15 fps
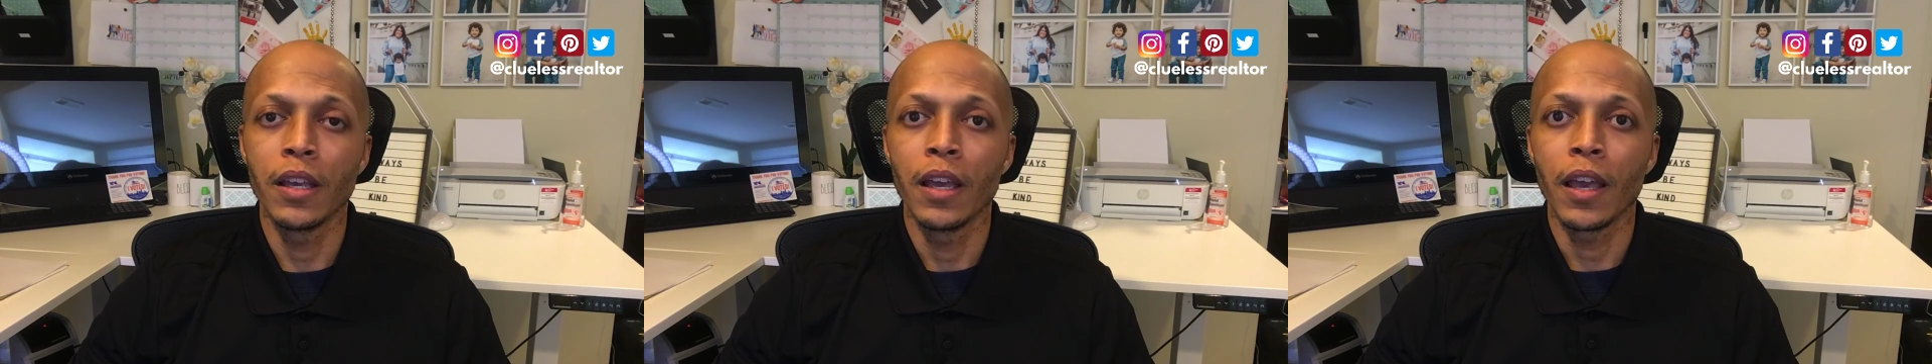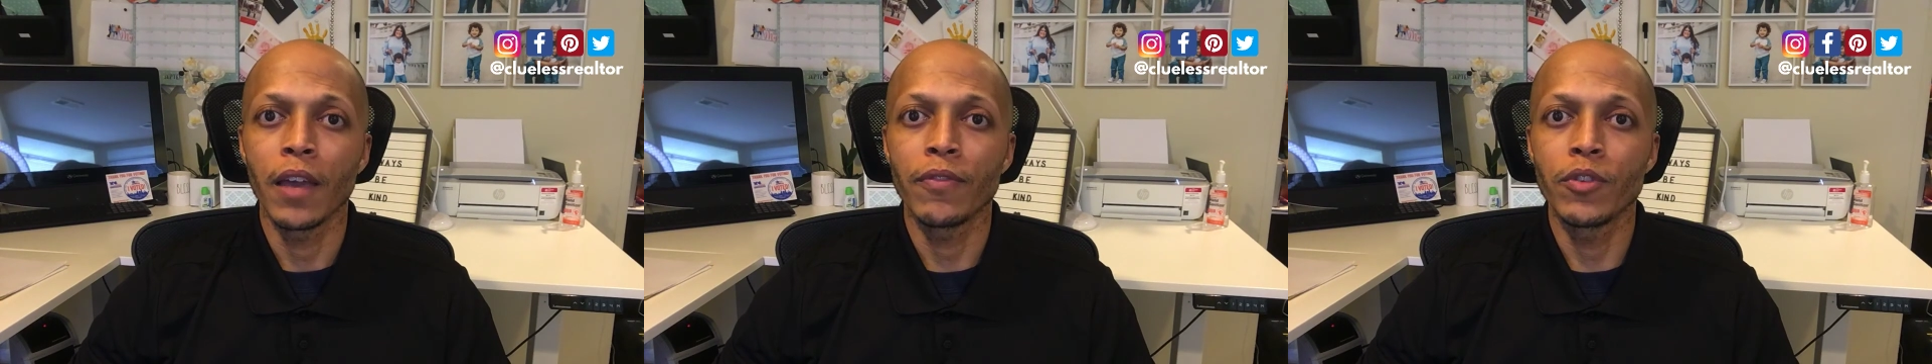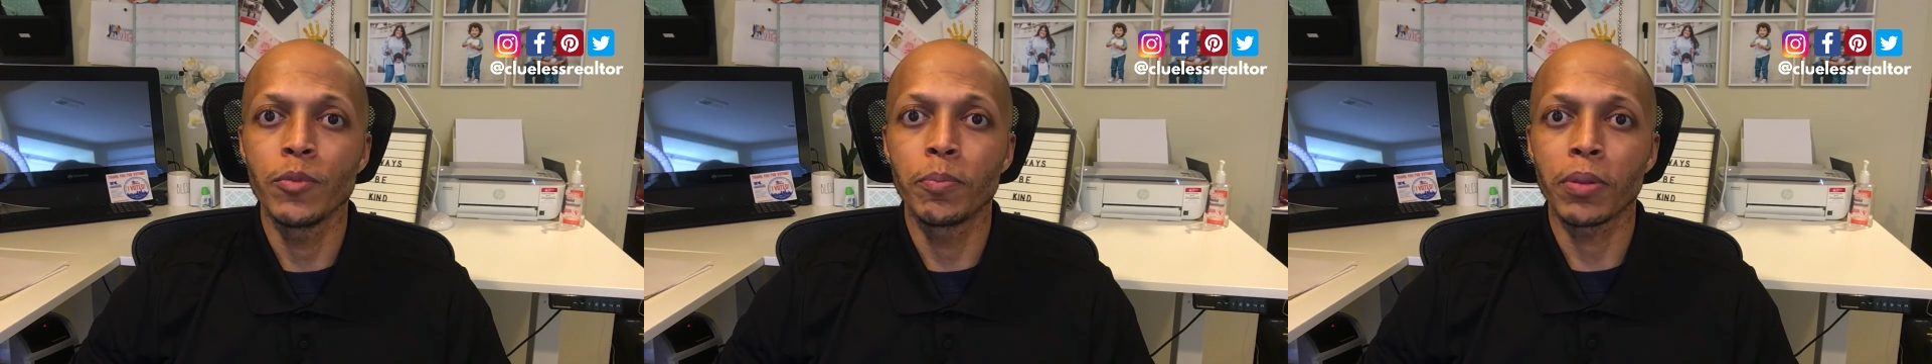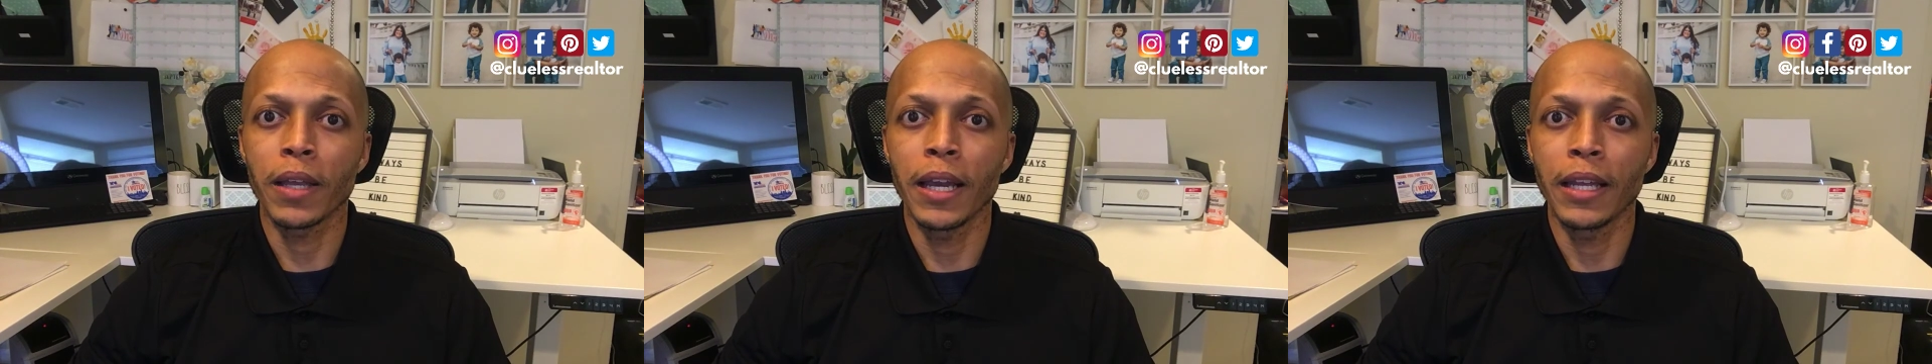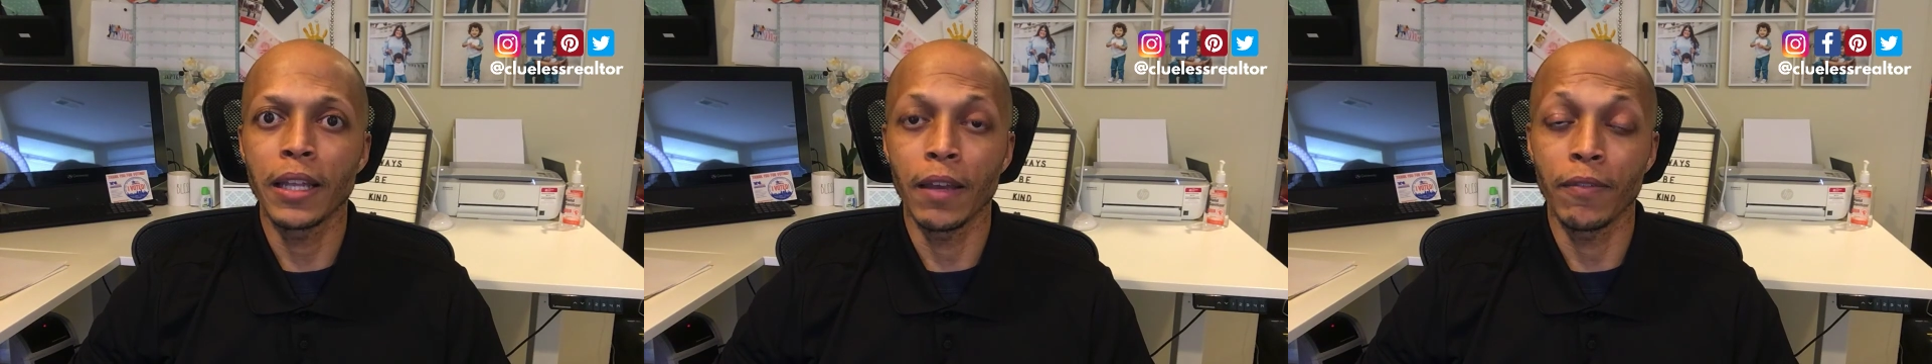if
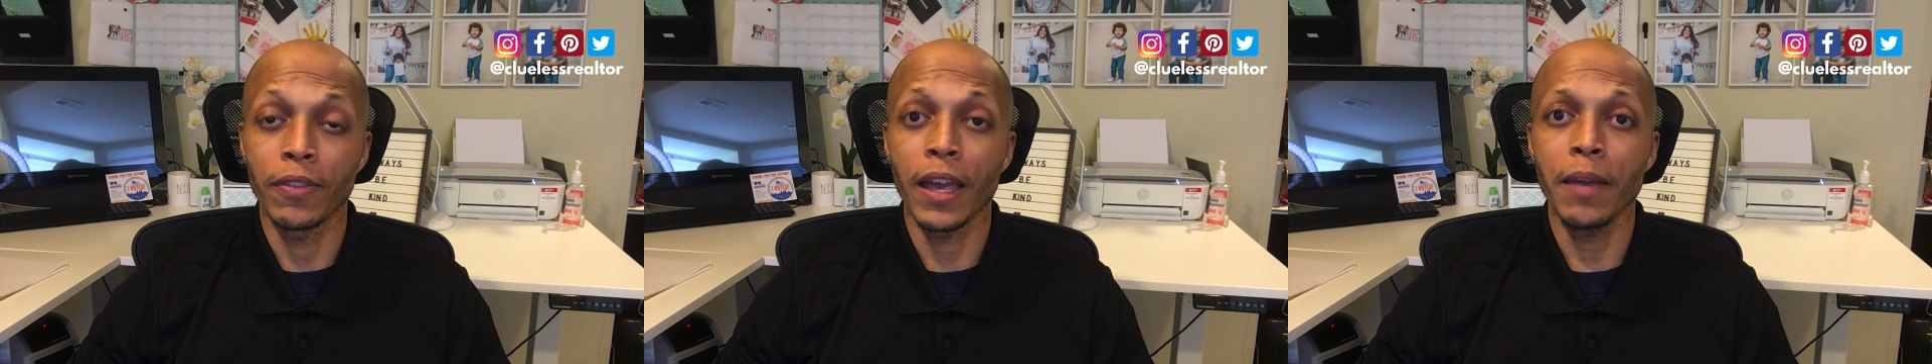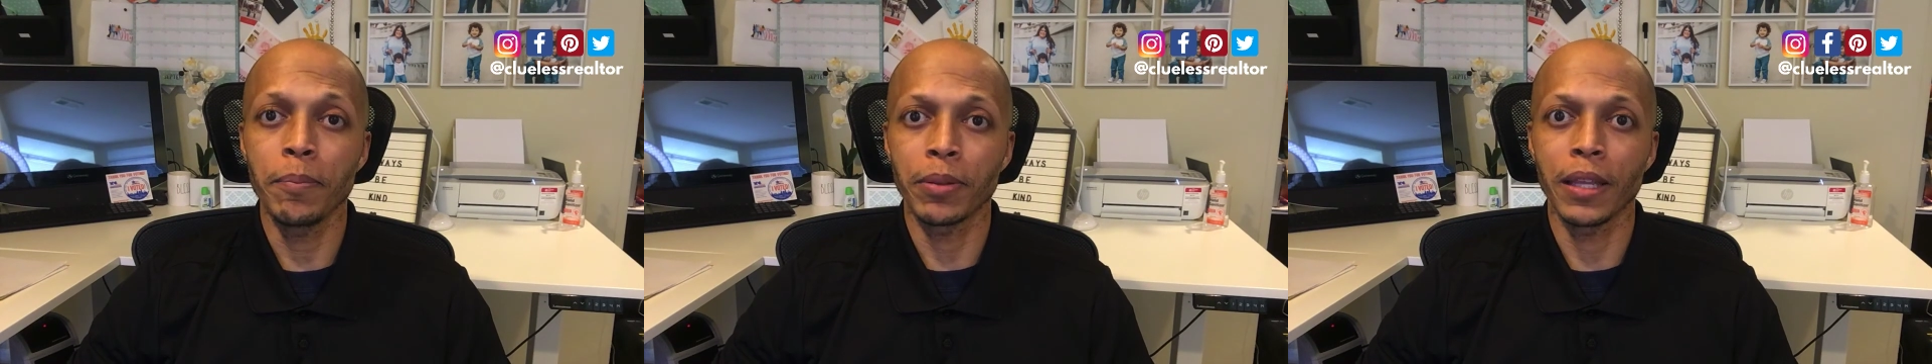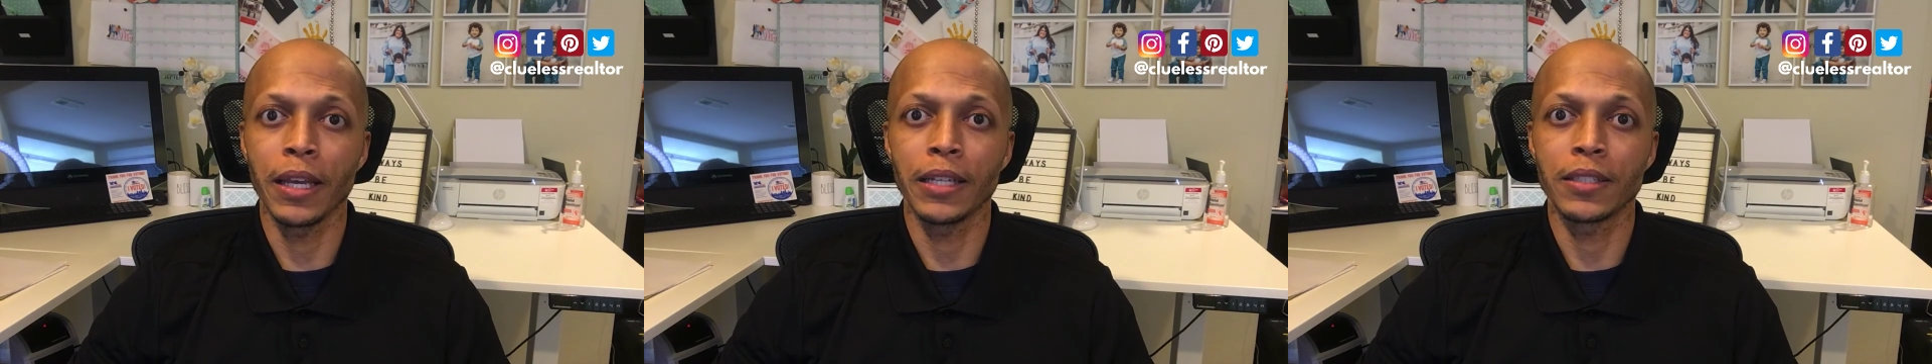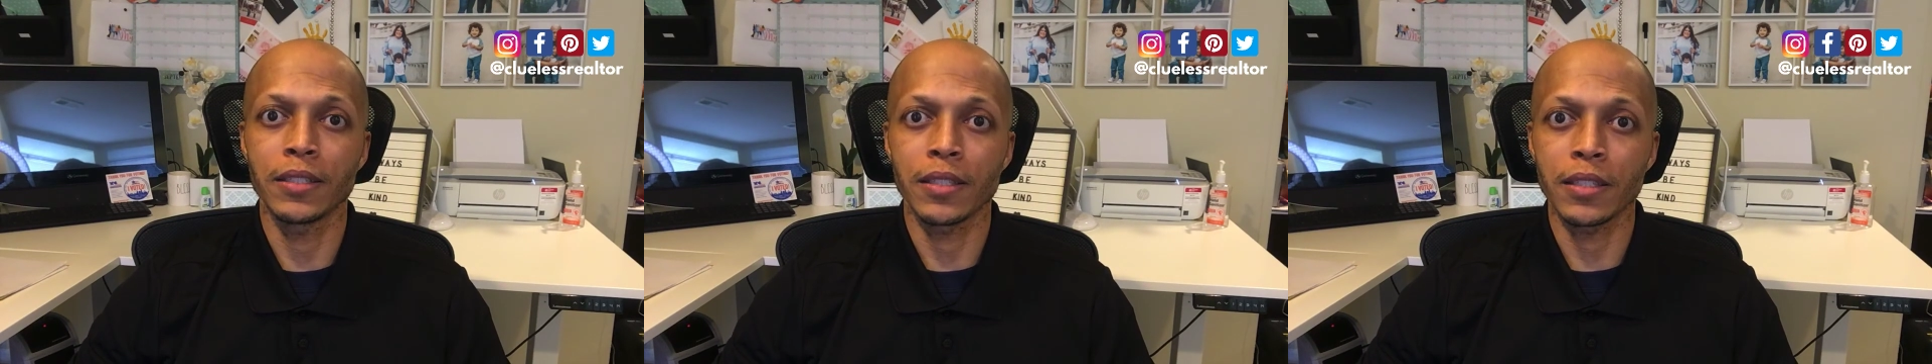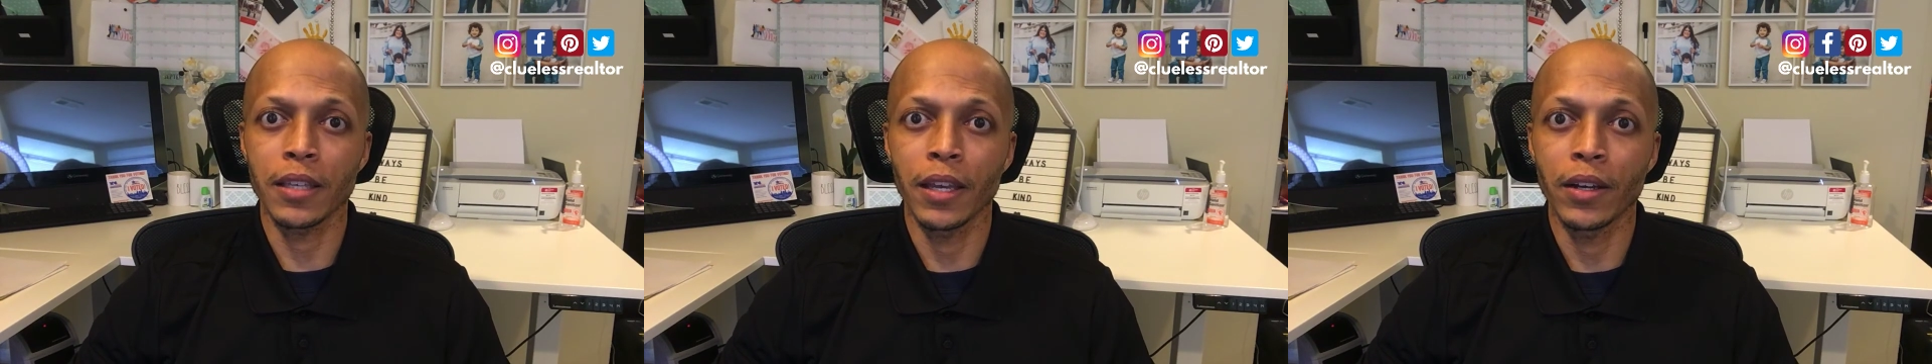they plan to
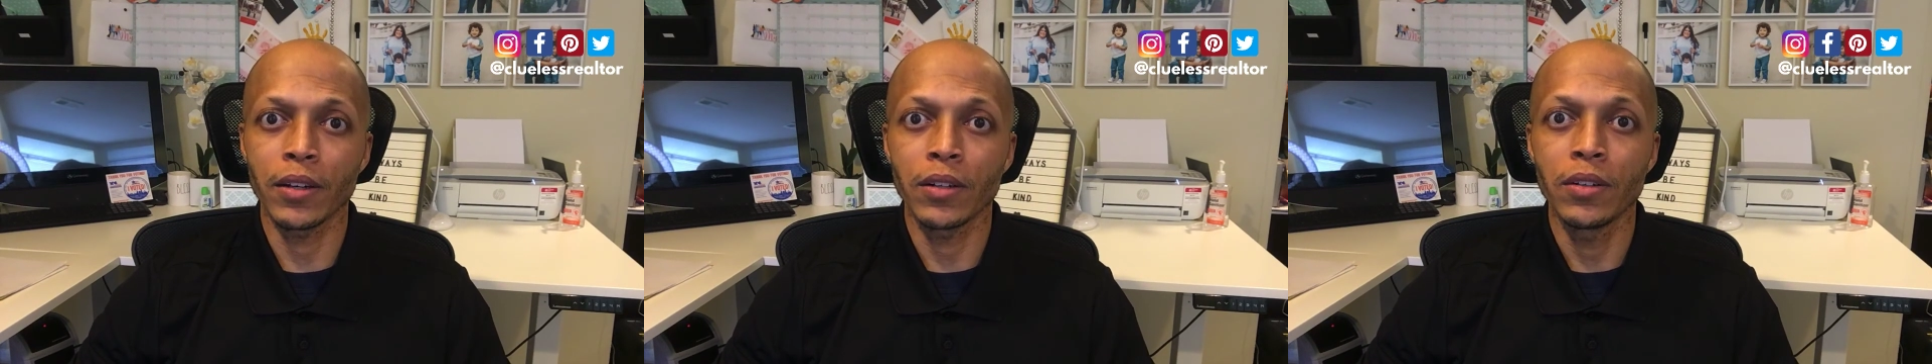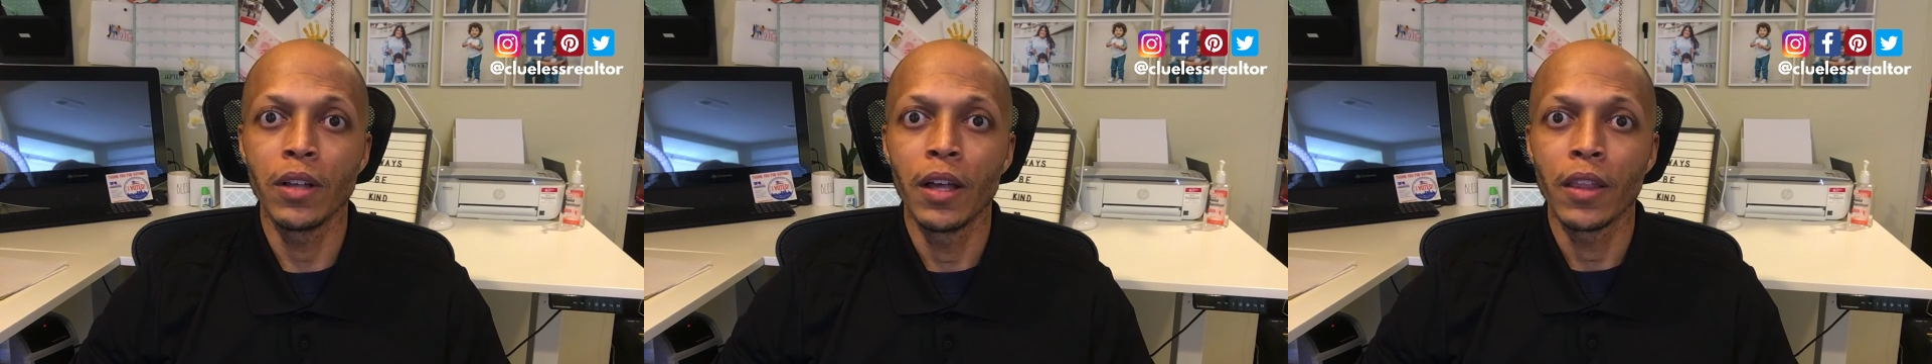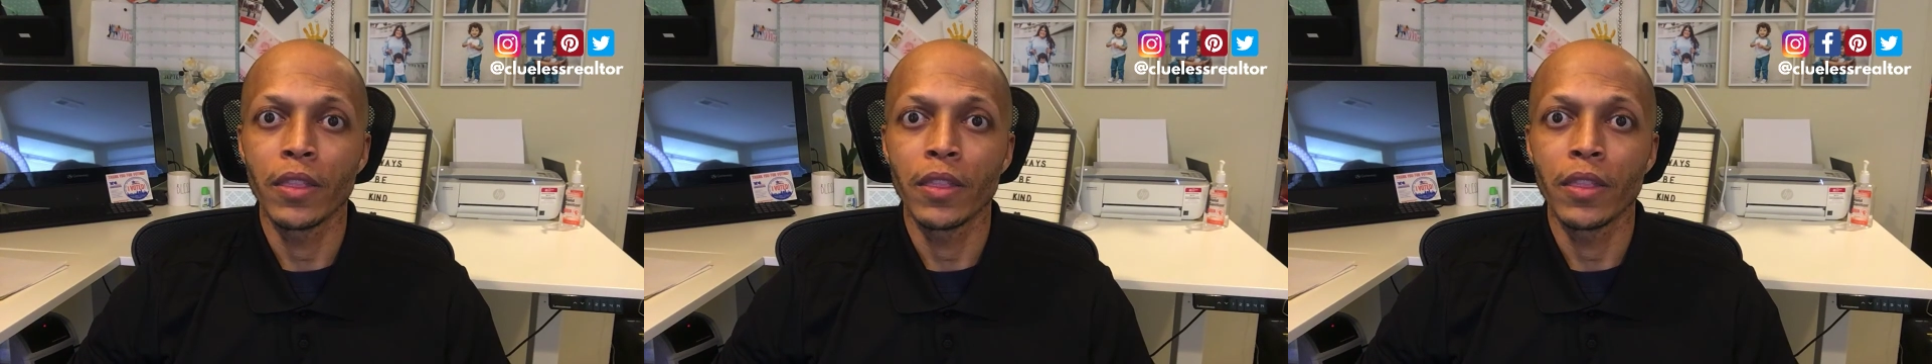sell